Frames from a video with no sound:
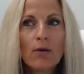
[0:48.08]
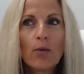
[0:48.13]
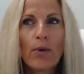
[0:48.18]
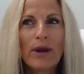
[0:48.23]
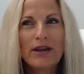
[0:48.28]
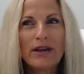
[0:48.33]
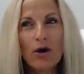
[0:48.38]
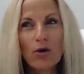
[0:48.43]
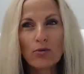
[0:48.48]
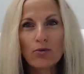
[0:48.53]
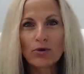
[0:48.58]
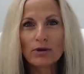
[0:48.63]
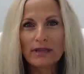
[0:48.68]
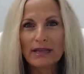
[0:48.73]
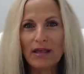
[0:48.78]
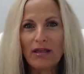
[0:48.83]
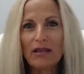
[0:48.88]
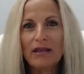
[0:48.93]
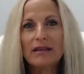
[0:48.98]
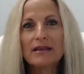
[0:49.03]
we don't
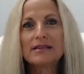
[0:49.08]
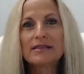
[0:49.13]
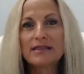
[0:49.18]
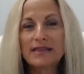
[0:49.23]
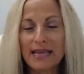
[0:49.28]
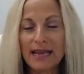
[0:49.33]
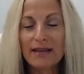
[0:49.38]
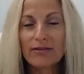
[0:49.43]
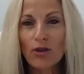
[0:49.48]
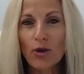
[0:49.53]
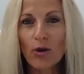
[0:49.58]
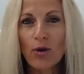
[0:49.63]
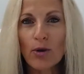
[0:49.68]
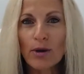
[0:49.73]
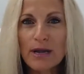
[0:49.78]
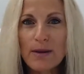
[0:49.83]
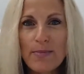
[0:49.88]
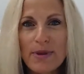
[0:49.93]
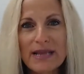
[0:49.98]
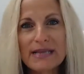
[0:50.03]
really think they're going
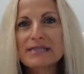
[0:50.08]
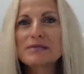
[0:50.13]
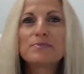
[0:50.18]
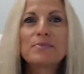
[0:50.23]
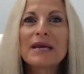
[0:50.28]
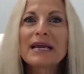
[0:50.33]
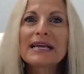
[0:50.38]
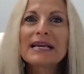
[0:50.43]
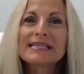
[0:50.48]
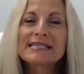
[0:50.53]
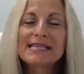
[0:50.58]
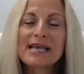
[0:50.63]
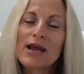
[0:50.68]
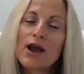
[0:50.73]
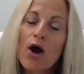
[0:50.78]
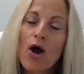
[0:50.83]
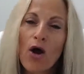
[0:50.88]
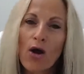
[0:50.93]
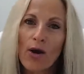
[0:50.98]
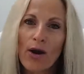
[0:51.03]
to be as big as they
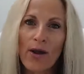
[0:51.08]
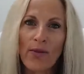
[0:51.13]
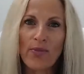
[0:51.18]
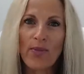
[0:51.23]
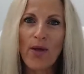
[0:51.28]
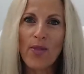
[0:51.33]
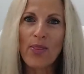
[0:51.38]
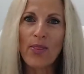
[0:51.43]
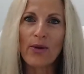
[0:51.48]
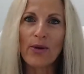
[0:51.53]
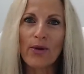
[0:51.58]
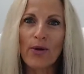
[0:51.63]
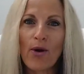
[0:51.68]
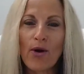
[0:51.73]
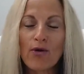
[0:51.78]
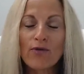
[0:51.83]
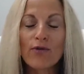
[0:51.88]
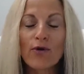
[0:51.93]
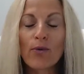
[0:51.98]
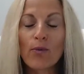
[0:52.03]
are, and then they're
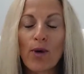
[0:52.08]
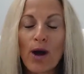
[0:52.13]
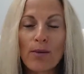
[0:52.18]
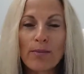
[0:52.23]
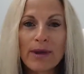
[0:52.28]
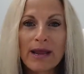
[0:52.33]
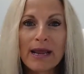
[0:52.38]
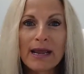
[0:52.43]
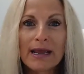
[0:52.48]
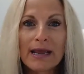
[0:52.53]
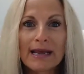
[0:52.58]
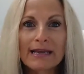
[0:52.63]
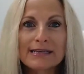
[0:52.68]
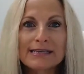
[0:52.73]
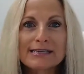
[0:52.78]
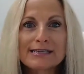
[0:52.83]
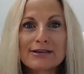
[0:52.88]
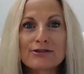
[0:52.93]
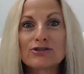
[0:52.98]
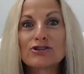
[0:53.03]
overwhelming. And
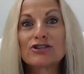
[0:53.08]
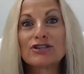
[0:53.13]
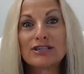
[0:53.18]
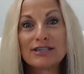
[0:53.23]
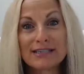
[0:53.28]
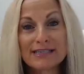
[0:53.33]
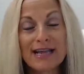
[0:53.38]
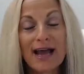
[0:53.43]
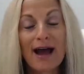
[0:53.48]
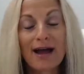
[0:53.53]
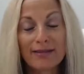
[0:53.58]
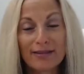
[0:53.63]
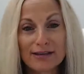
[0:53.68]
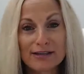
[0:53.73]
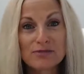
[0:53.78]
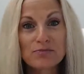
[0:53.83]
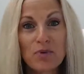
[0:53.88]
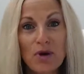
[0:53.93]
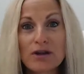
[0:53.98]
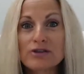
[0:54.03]
so she's got
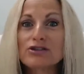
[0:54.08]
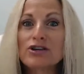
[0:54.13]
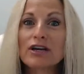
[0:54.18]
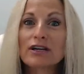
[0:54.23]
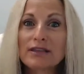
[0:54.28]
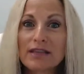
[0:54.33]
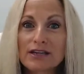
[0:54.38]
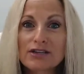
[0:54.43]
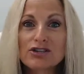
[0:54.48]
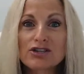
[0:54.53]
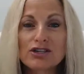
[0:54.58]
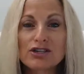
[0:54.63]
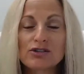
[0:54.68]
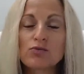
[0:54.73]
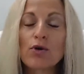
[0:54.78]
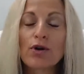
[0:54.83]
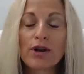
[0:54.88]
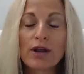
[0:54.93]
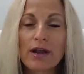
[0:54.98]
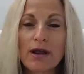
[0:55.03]
this project that she's
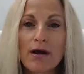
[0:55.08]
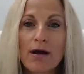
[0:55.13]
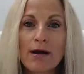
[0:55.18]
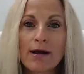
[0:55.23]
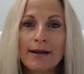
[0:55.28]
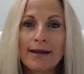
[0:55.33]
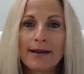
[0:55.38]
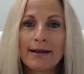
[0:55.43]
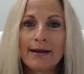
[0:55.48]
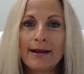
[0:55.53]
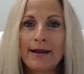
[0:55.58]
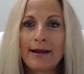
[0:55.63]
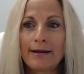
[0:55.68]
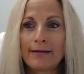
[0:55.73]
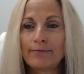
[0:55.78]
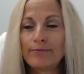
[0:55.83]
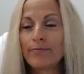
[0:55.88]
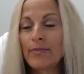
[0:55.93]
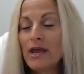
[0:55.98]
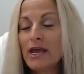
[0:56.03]
working on,
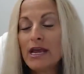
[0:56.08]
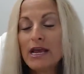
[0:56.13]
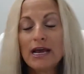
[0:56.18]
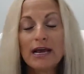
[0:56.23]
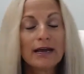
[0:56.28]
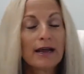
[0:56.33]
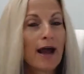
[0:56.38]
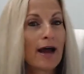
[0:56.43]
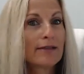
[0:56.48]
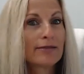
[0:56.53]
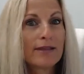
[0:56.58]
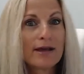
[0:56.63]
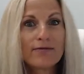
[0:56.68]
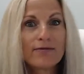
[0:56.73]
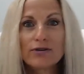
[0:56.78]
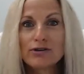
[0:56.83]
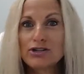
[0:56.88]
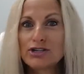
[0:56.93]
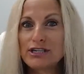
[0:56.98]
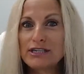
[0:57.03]
and God love
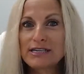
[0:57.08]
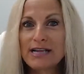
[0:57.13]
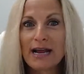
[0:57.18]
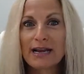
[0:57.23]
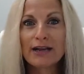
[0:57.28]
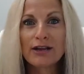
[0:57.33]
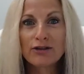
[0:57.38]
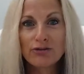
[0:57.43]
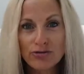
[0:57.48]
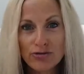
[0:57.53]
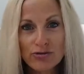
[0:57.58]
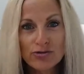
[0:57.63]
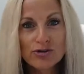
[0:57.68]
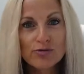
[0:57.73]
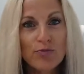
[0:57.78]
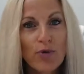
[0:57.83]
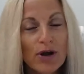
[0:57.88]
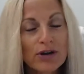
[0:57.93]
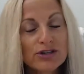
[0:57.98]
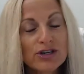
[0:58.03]
her, she's got a huge
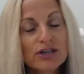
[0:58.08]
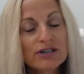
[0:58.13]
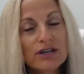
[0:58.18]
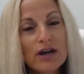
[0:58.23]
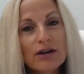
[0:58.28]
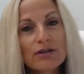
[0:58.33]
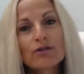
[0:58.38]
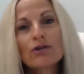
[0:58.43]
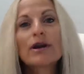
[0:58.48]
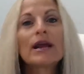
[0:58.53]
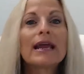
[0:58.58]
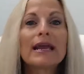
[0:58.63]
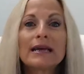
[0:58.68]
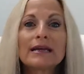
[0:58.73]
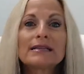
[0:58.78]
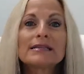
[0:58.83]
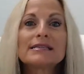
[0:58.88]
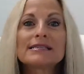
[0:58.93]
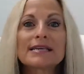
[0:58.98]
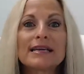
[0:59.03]
project on her
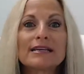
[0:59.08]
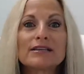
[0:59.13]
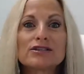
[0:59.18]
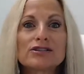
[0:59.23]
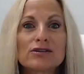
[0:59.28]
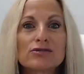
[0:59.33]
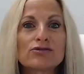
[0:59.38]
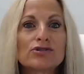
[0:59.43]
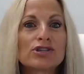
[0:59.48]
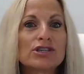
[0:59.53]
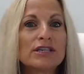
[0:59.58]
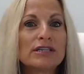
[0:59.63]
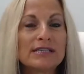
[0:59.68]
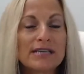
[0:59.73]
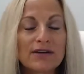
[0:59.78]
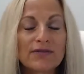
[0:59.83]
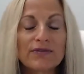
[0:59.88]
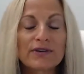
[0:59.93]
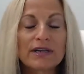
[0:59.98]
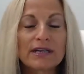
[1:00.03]
hands, and so she
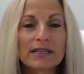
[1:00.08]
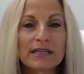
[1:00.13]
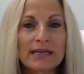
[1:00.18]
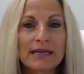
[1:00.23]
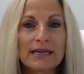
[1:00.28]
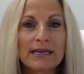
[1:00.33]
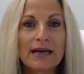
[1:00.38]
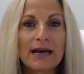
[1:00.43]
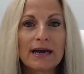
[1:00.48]
definitely